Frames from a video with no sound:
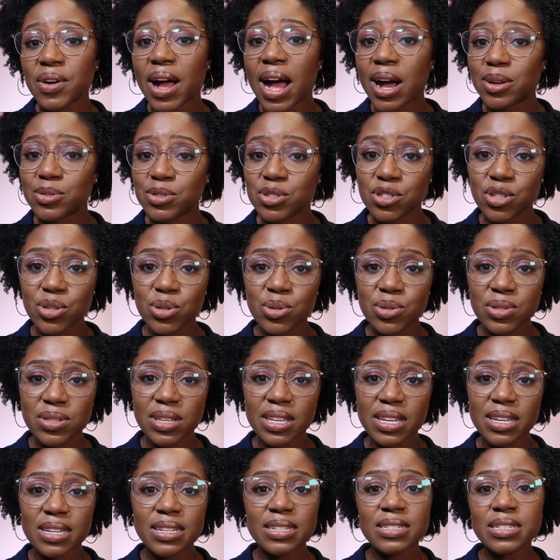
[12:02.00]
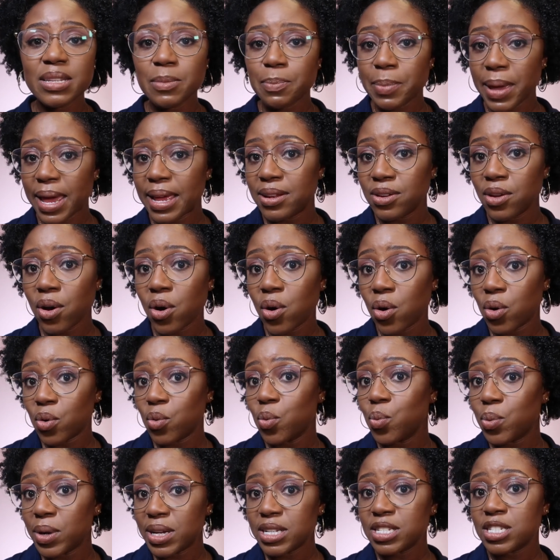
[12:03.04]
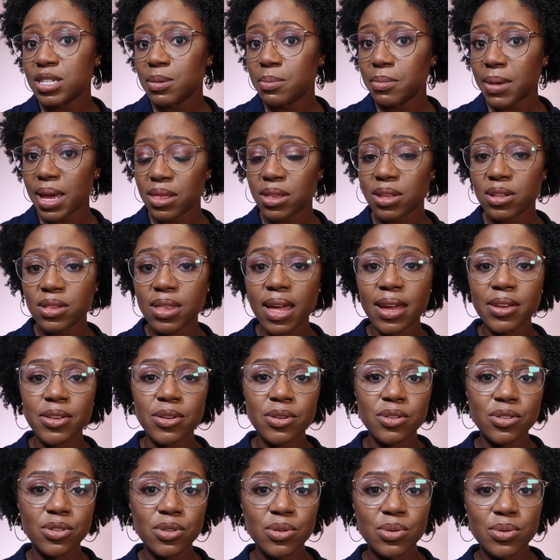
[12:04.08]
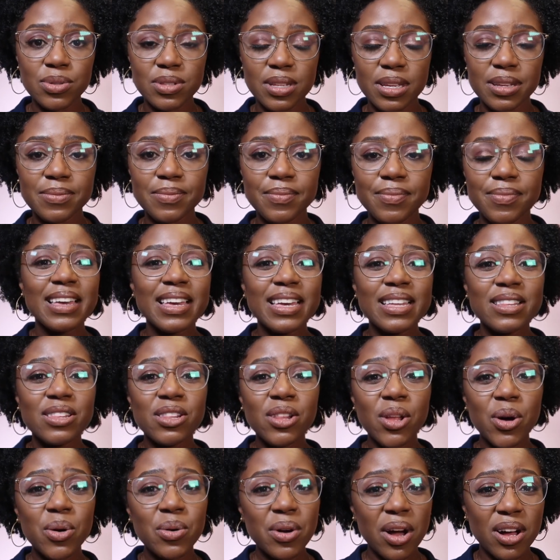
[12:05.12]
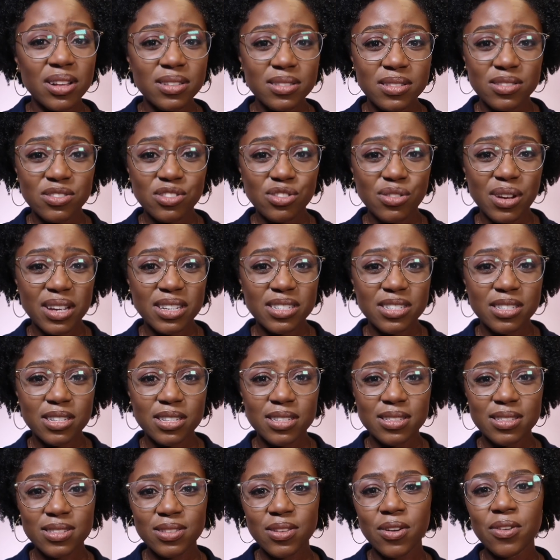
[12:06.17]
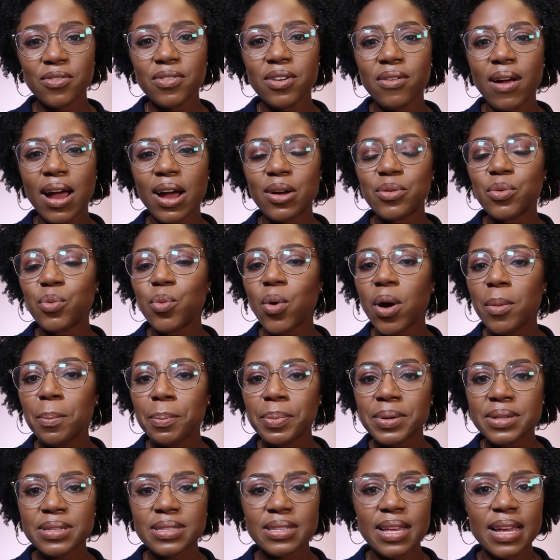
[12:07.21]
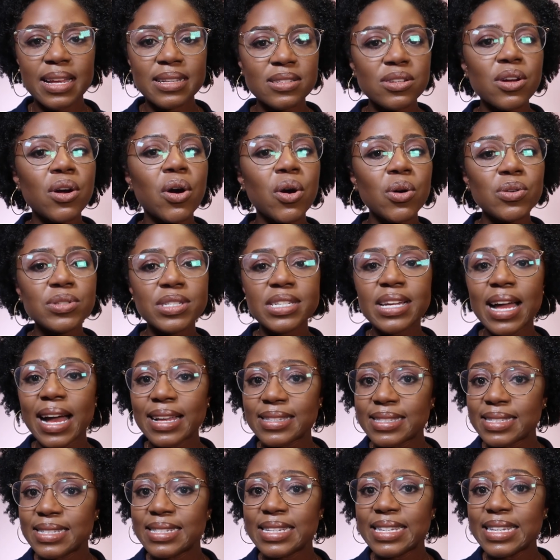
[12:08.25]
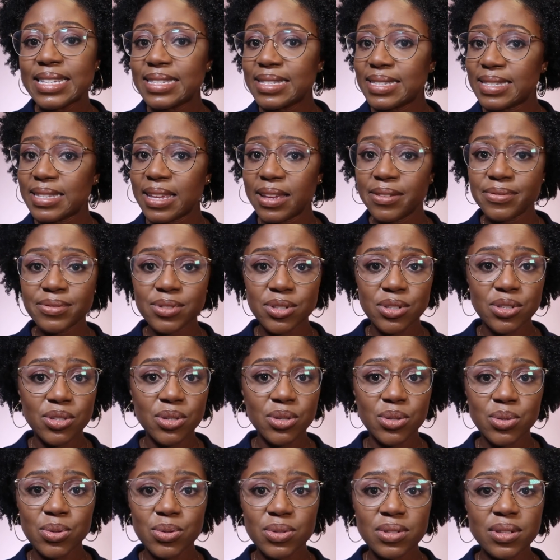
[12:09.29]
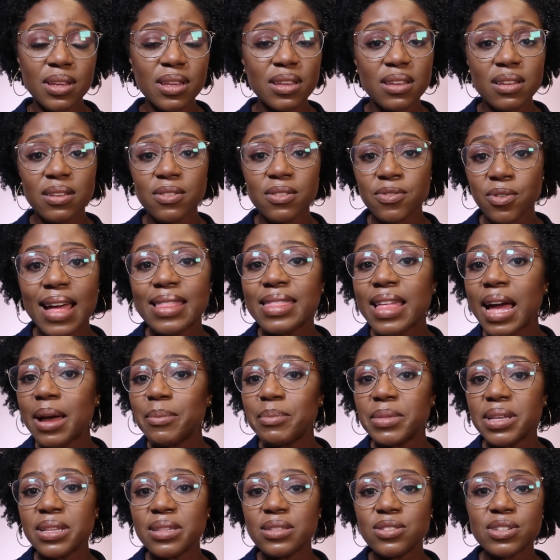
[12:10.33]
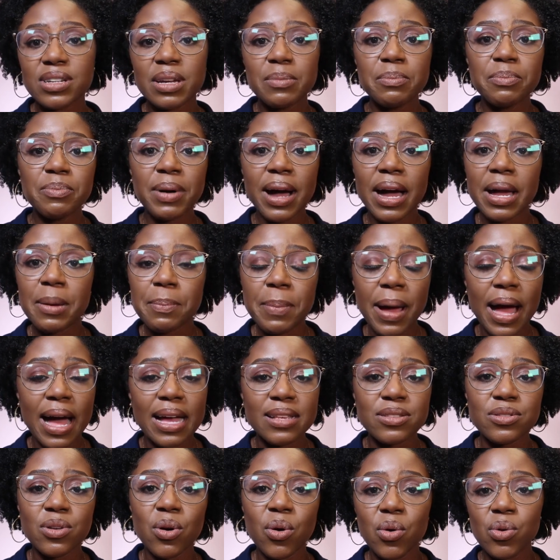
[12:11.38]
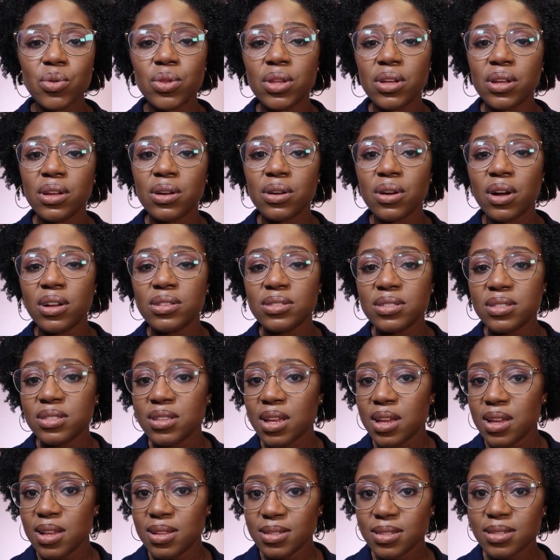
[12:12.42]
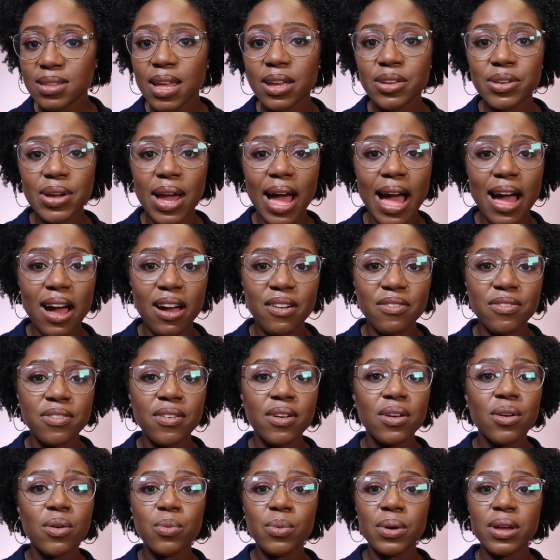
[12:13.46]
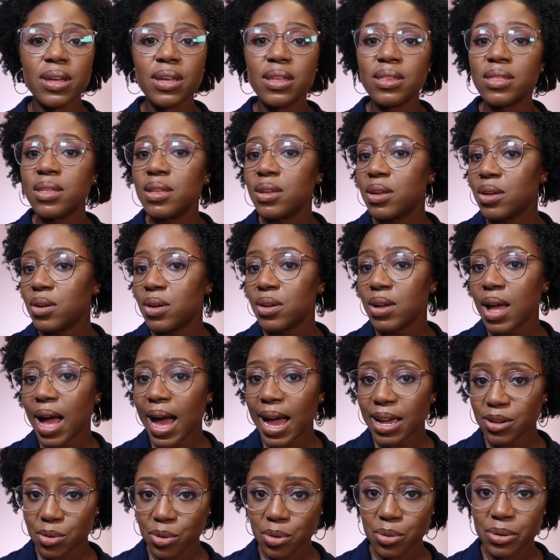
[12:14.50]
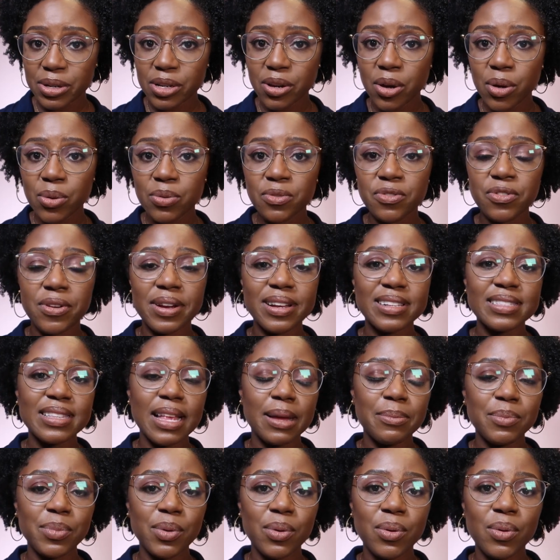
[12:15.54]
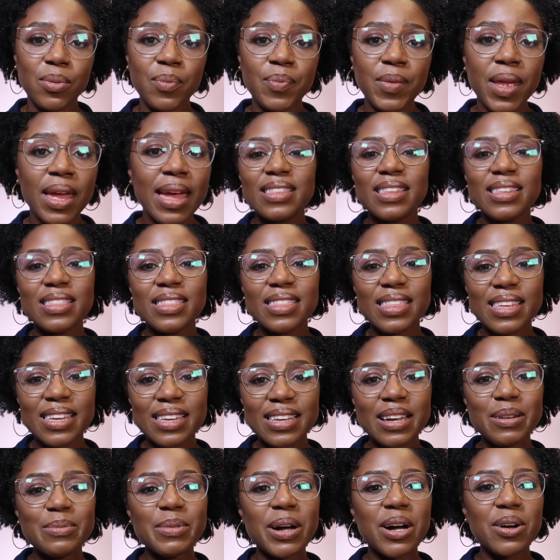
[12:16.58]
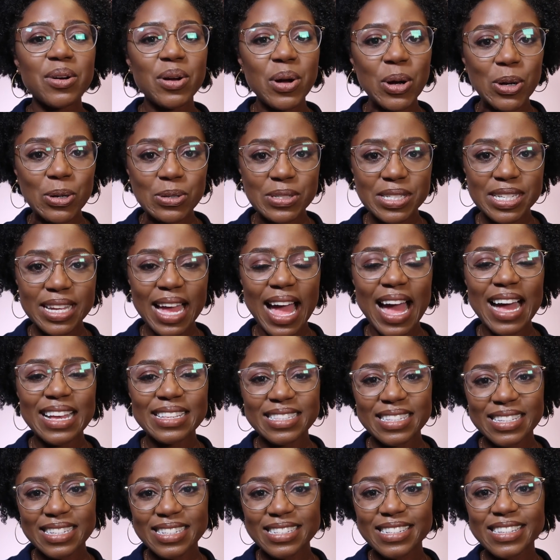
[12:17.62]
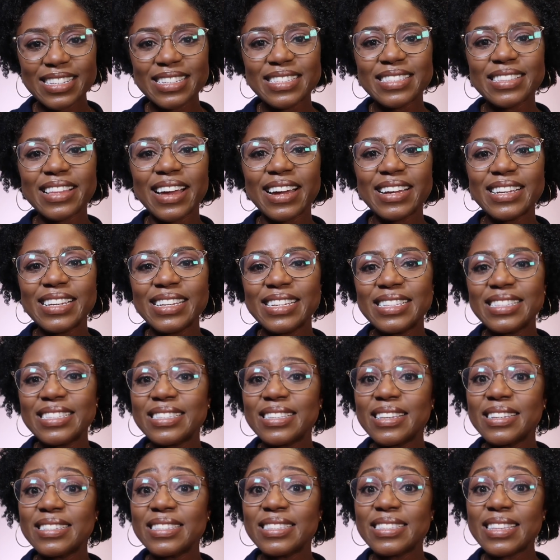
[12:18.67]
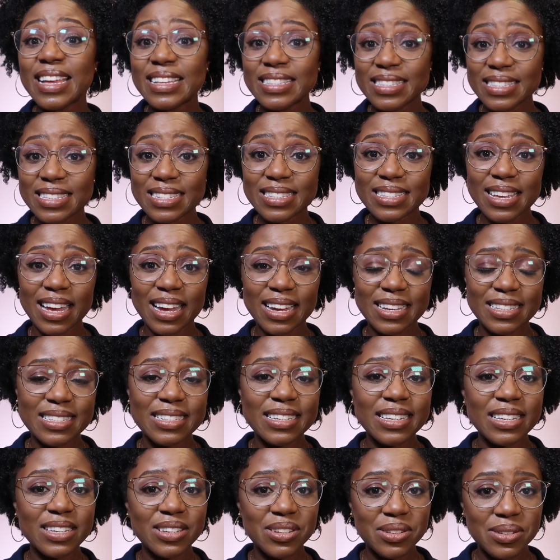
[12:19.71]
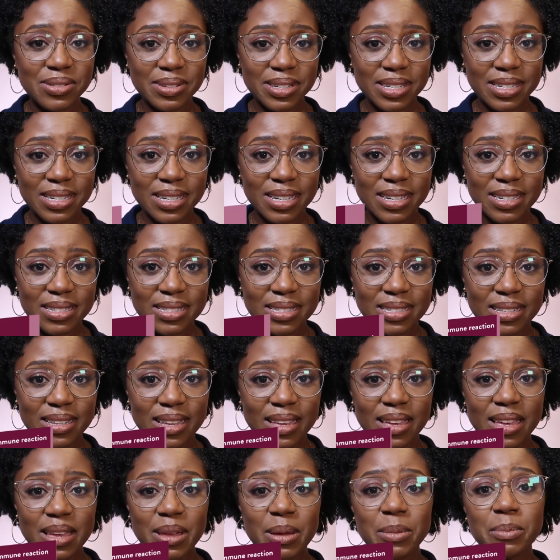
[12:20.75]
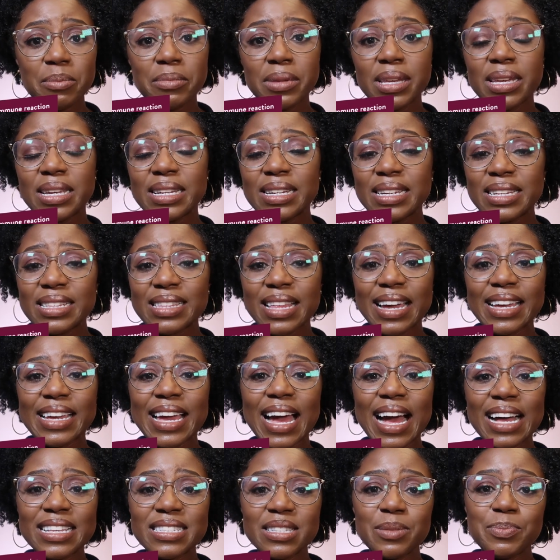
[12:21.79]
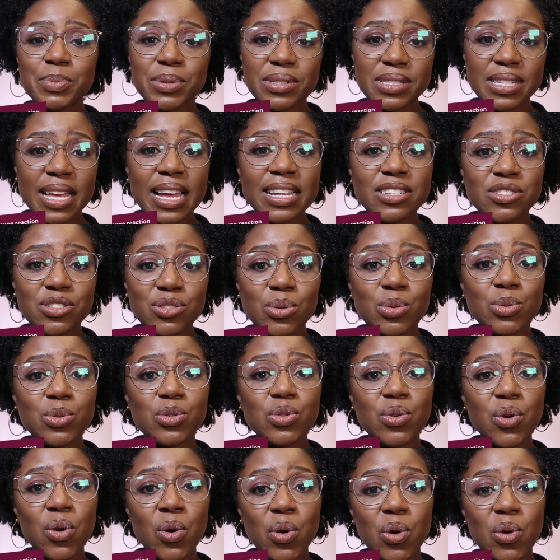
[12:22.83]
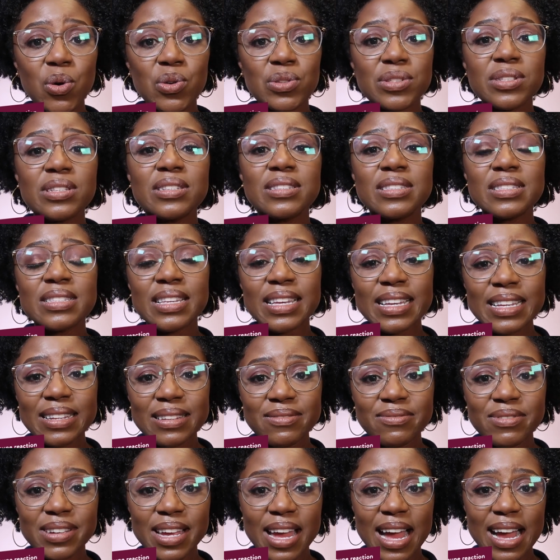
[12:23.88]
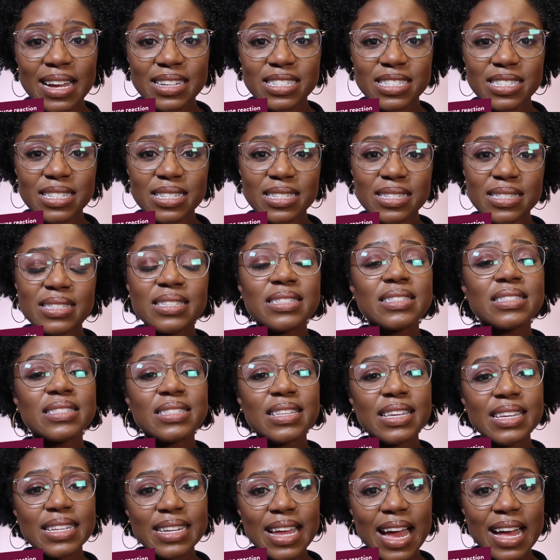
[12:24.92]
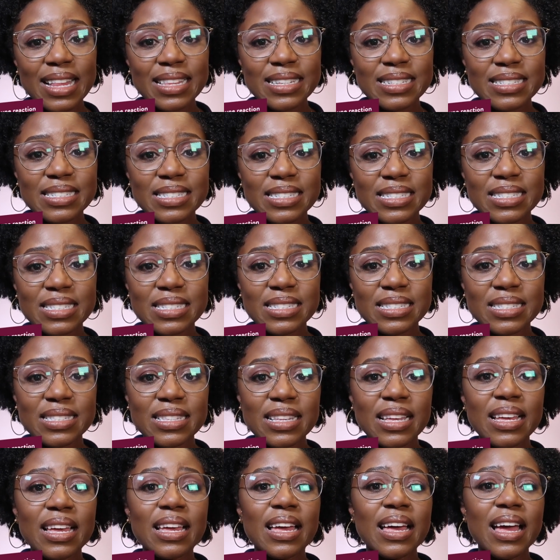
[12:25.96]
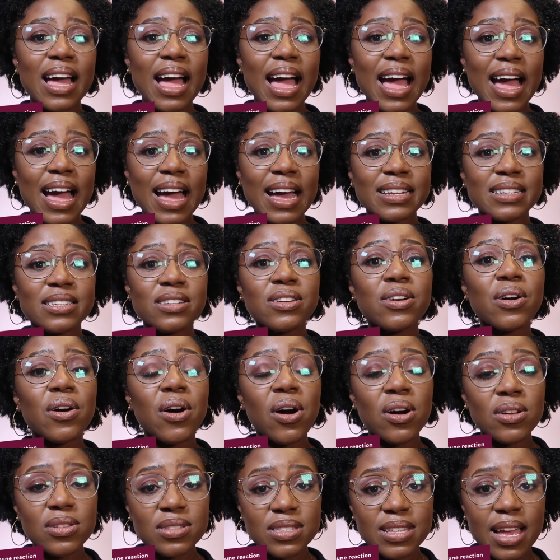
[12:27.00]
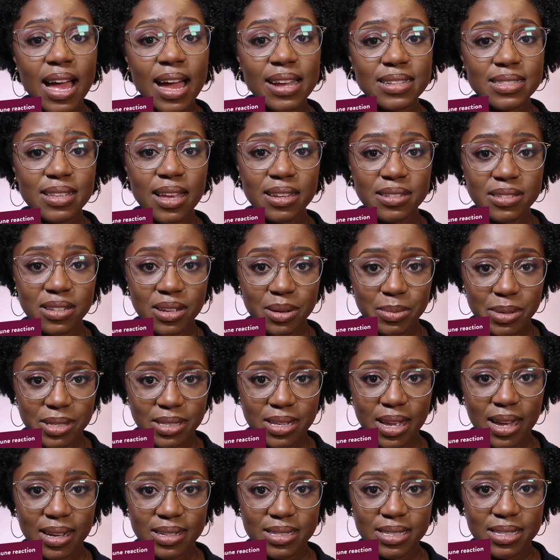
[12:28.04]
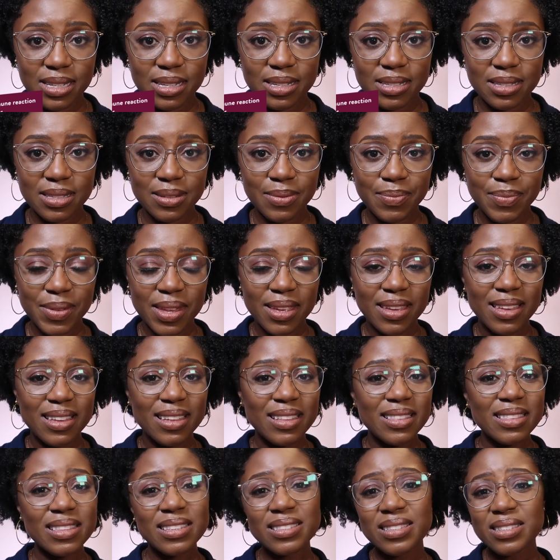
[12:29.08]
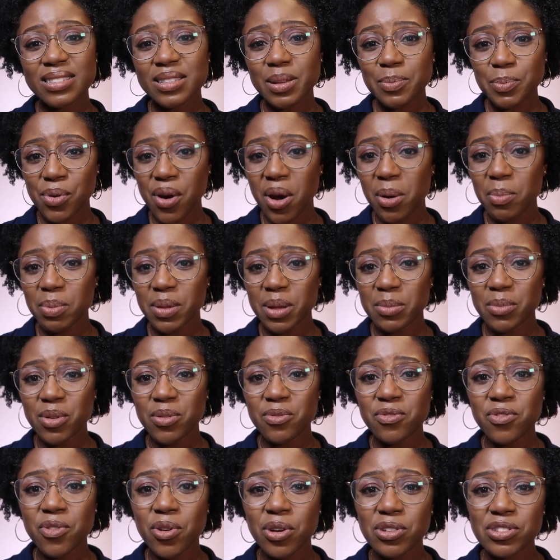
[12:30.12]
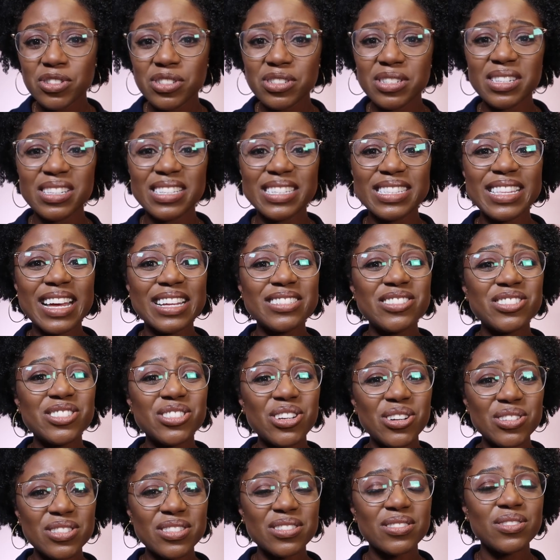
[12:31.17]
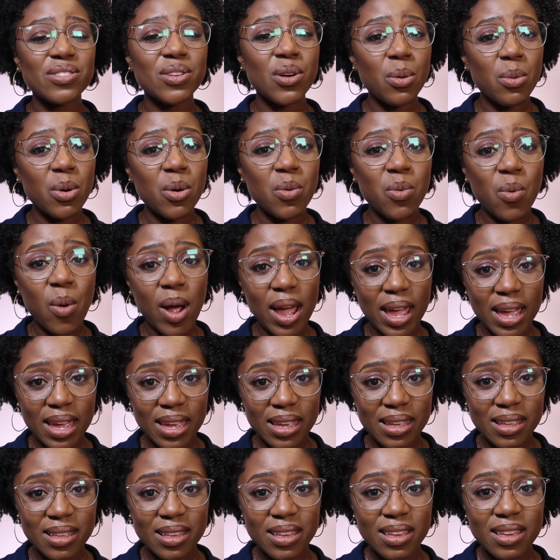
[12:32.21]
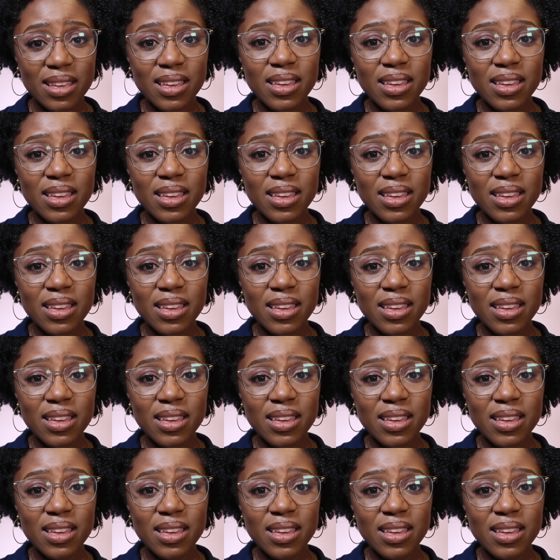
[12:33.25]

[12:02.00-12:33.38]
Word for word: for how to use it depend on which method that you're using. In low concentrations of around 1%, kojic acid is safe to use, and that means you can bypass all the concerns that you have with hydroquinone, for example. The thing about kojic acid is that it's a sensitizing ingredient, meaning that it has the potential to cause skin reactions, skin allergies, and contact dermatitis. This is a problem, unfortunately, that doesn't go away.